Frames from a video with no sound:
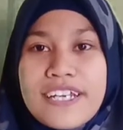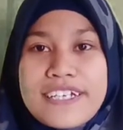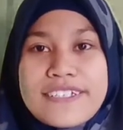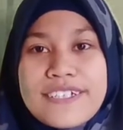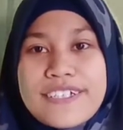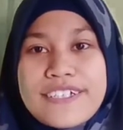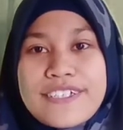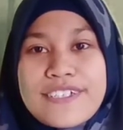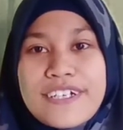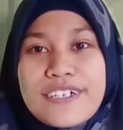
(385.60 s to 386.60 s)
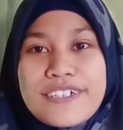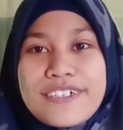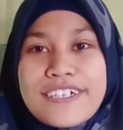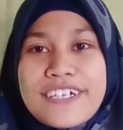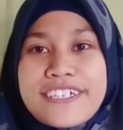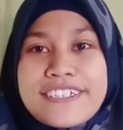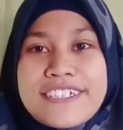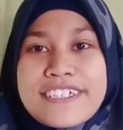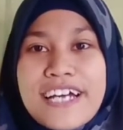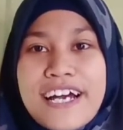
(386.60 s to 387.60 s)
last is
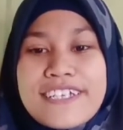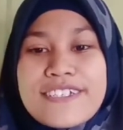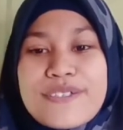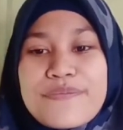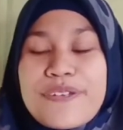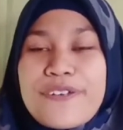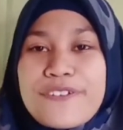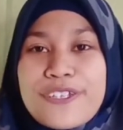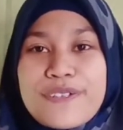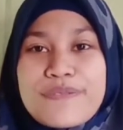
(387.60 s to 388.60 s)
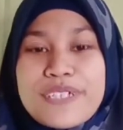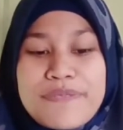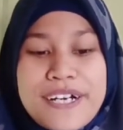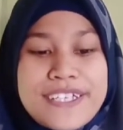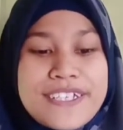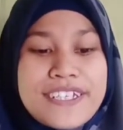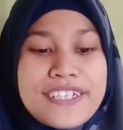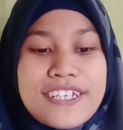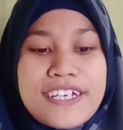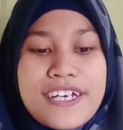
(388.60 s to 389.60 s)
discuss benefit of japa acid.
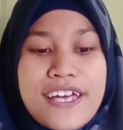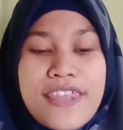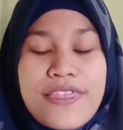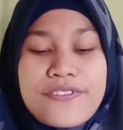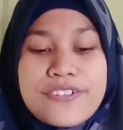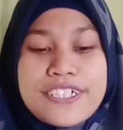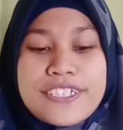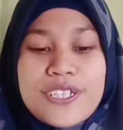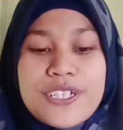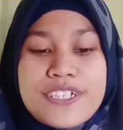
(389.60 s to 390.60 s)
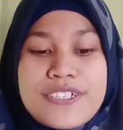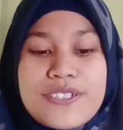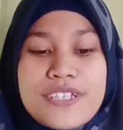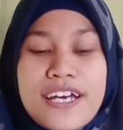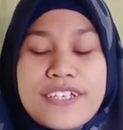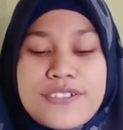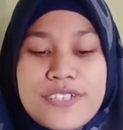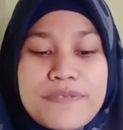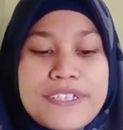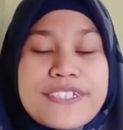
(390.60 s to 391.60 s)
The first is
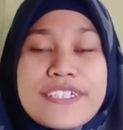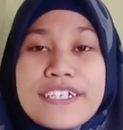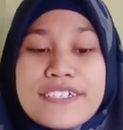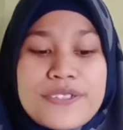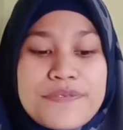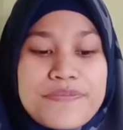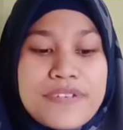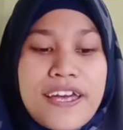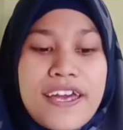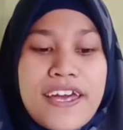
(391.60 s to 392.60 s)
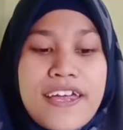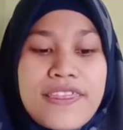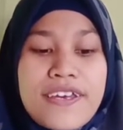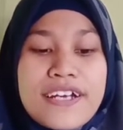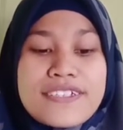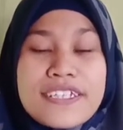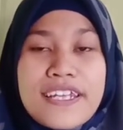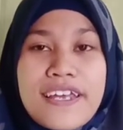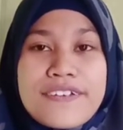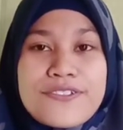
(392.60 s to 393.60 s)
sleeplessness. Take acid
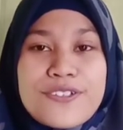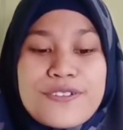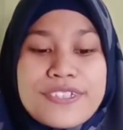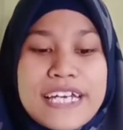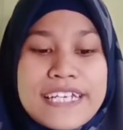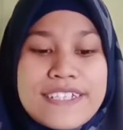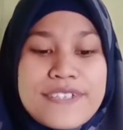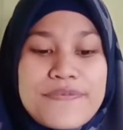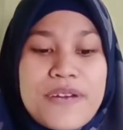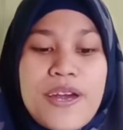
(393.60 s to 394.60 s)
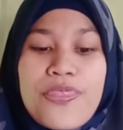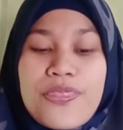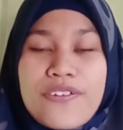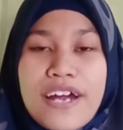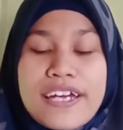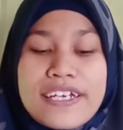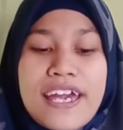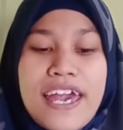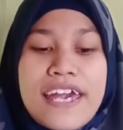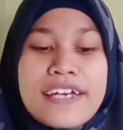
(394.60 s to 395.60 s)
leaves to taste, dry,
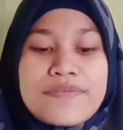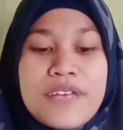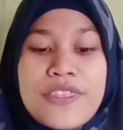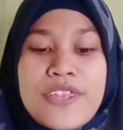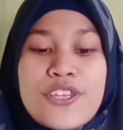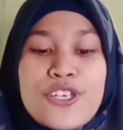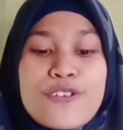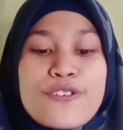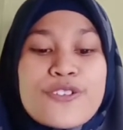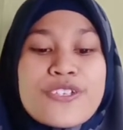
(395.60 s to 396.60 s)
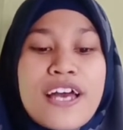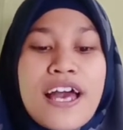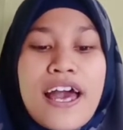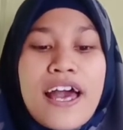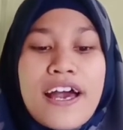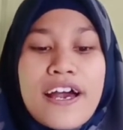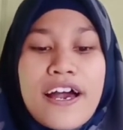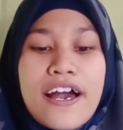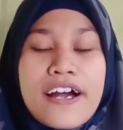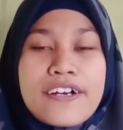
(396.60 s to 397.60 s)
and then use
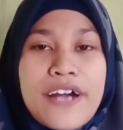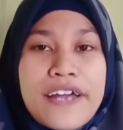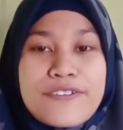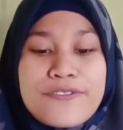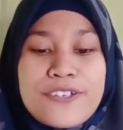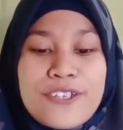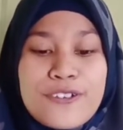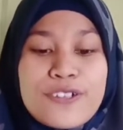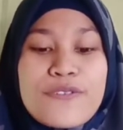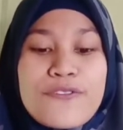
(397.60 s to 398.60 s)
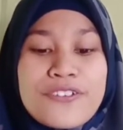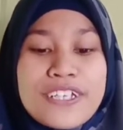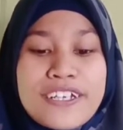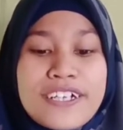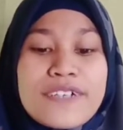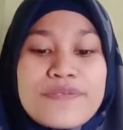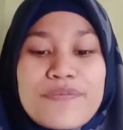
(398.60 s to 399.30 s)
a head filler.